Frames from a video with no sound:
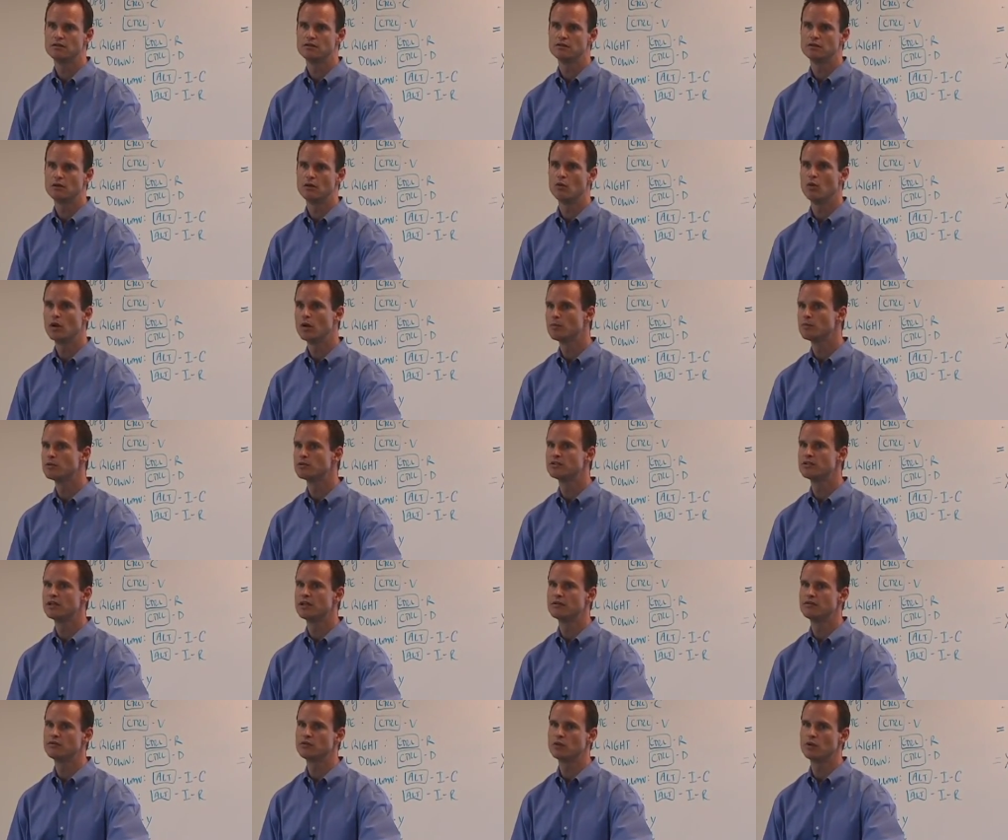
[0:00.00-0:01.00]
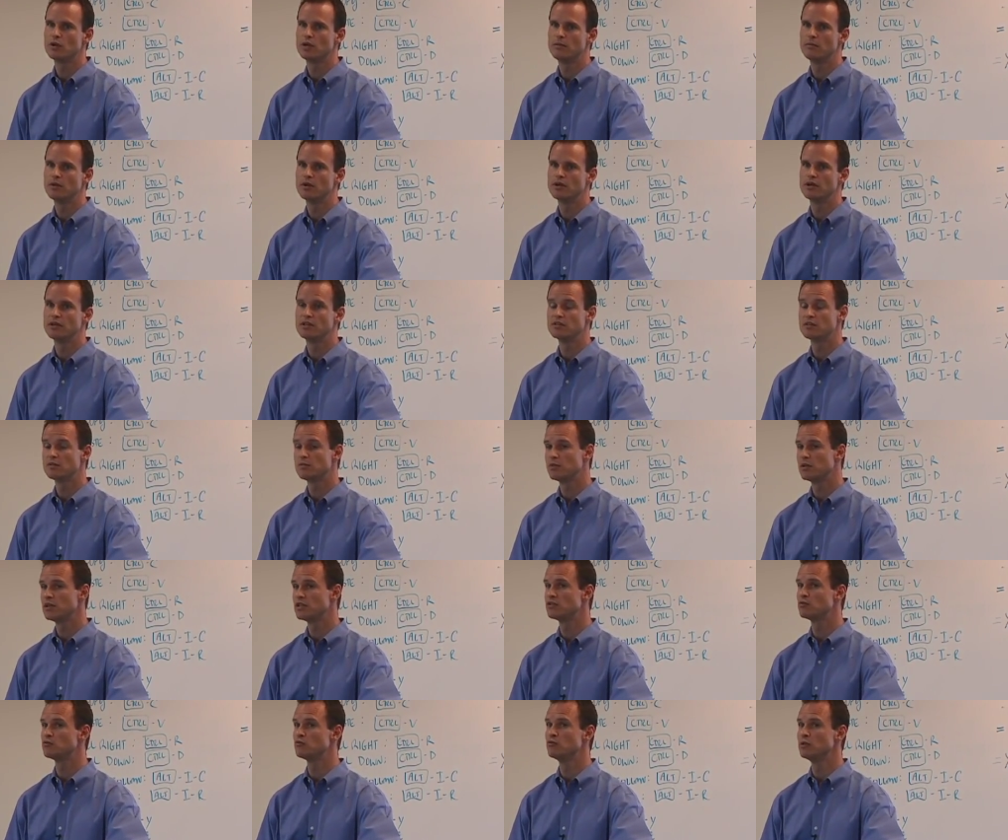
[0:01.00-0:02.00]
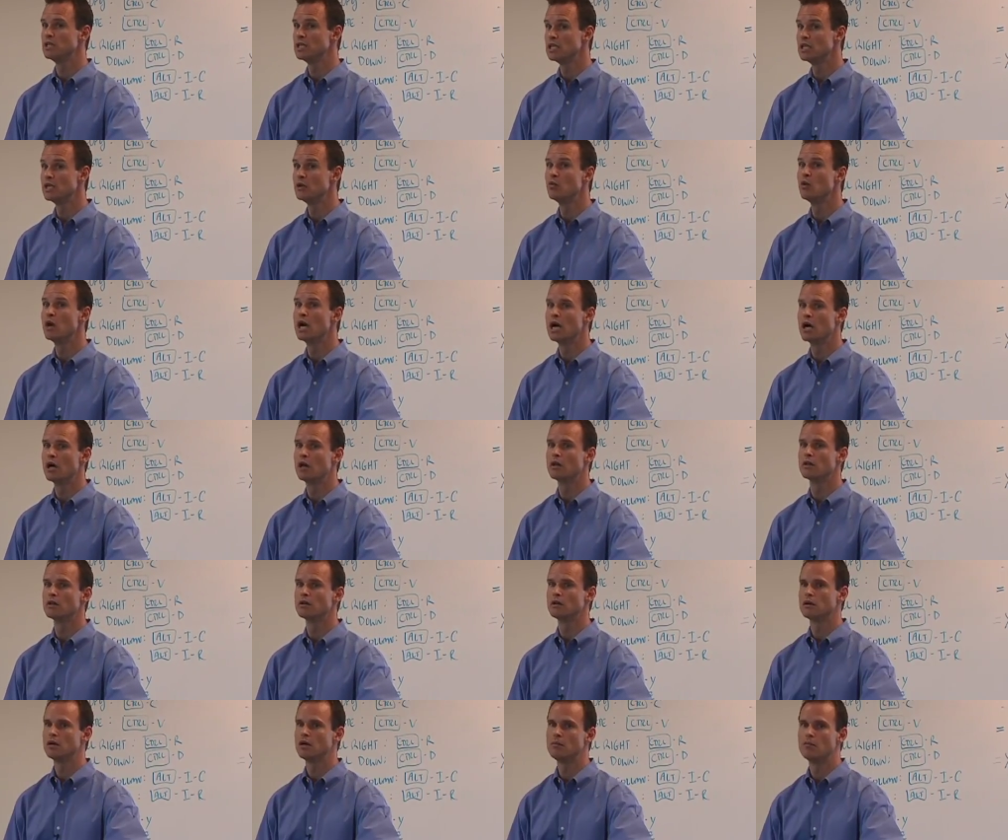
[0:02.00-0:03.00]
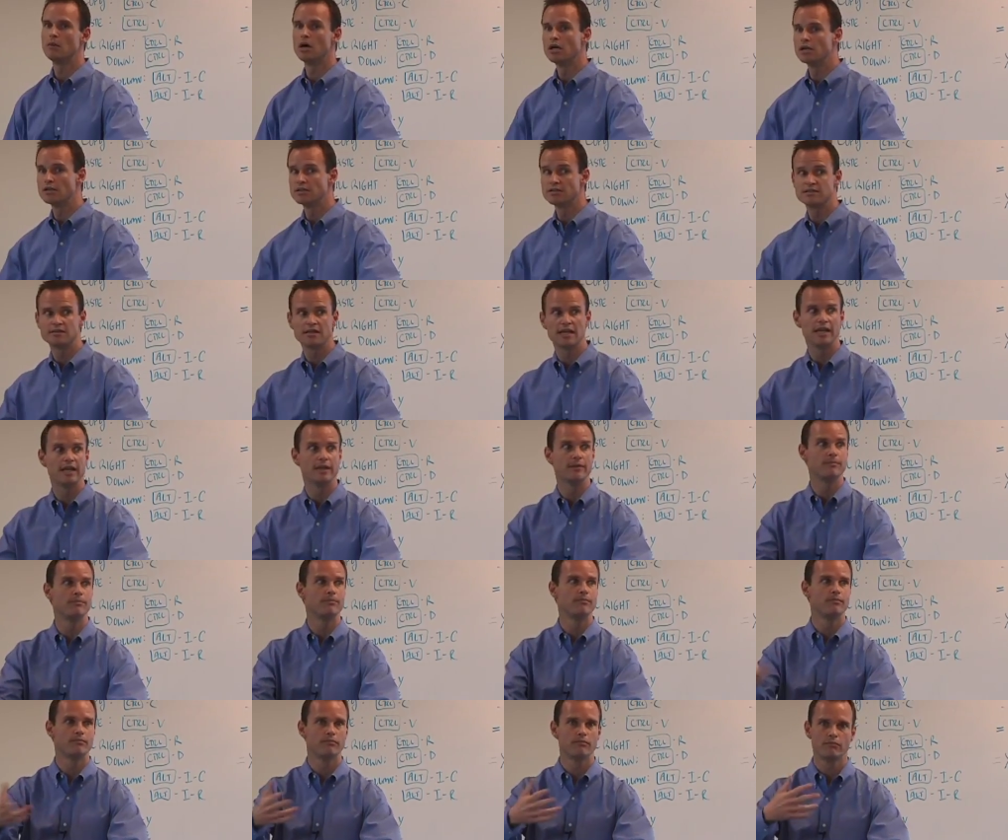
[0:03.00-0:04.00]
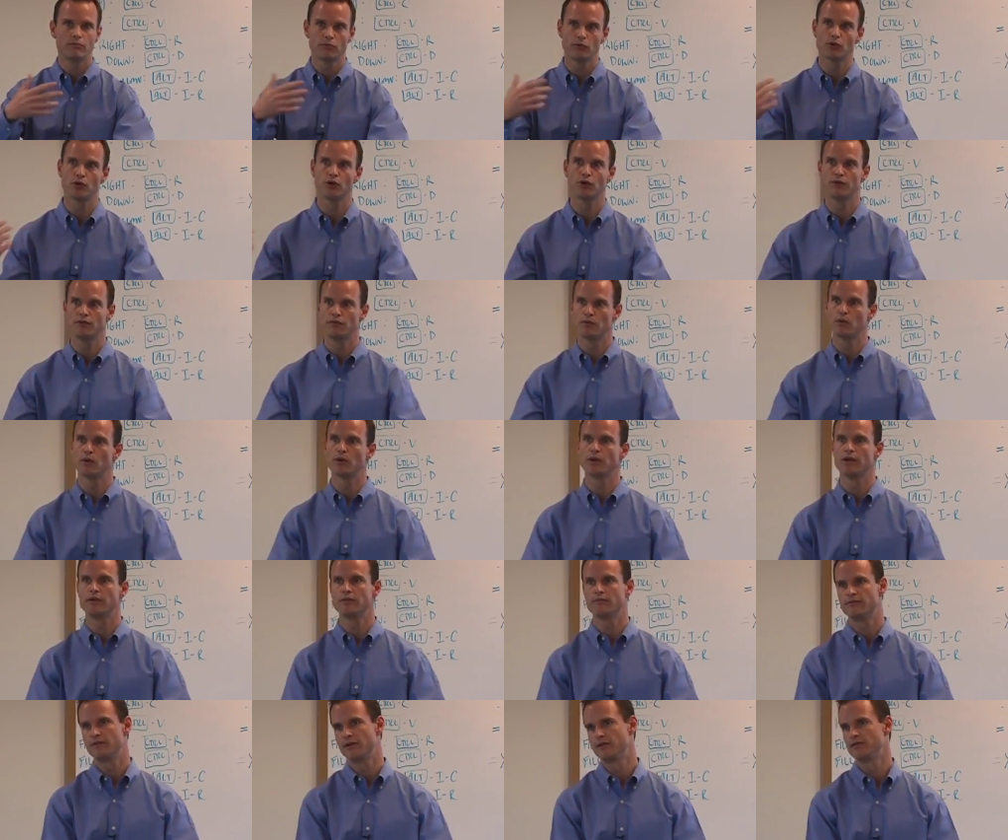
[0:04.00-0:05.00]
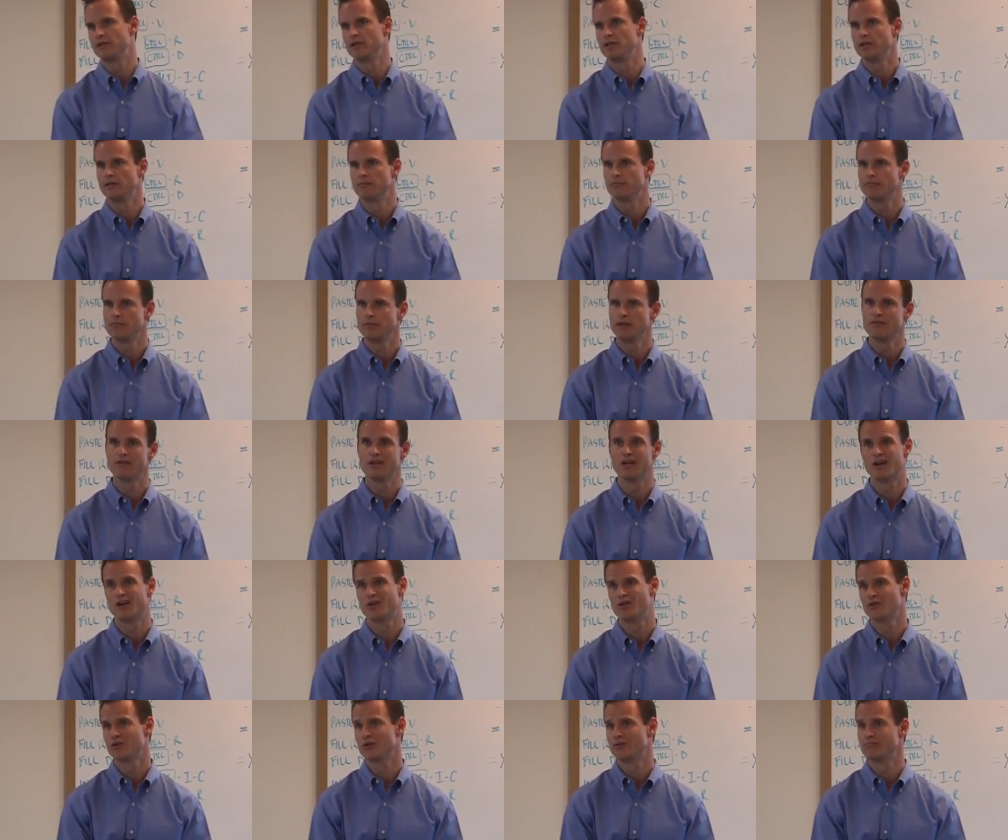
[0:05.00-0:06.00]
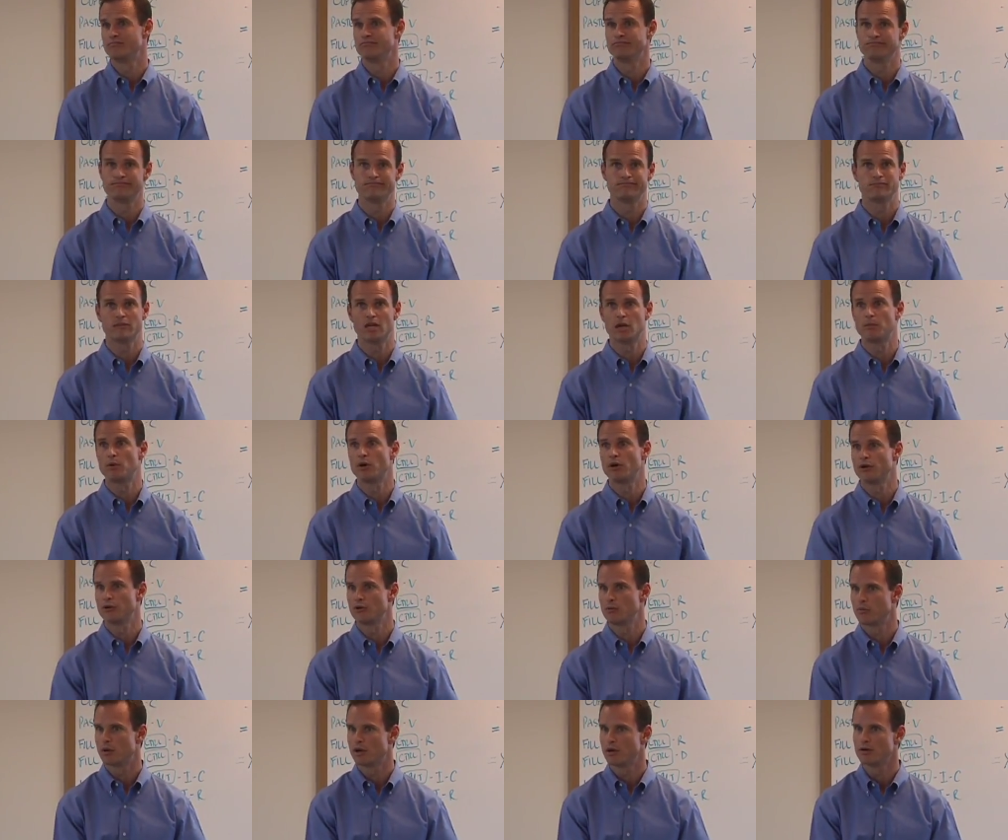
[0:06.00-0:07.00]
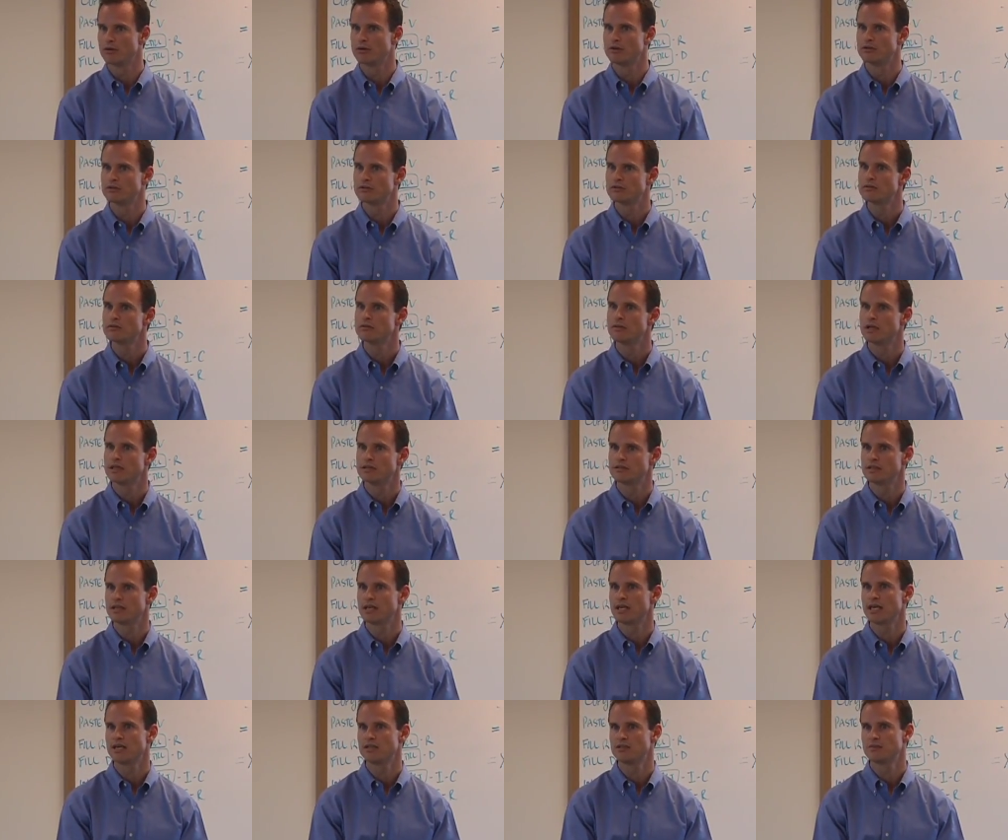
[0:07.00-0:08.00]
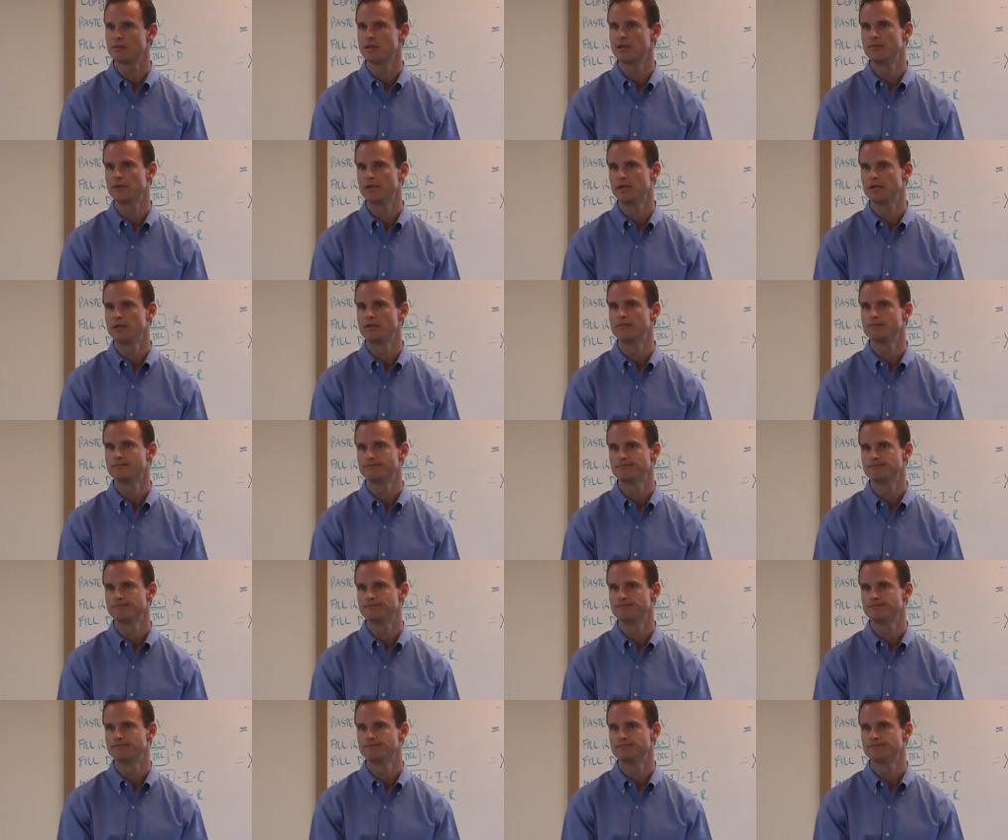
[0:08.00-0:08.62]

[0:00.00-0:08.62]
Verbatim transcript: So 1% of 20 billion splits really well among, say, 30, 40, 50, even 100, couple hundred partners, as the case may be.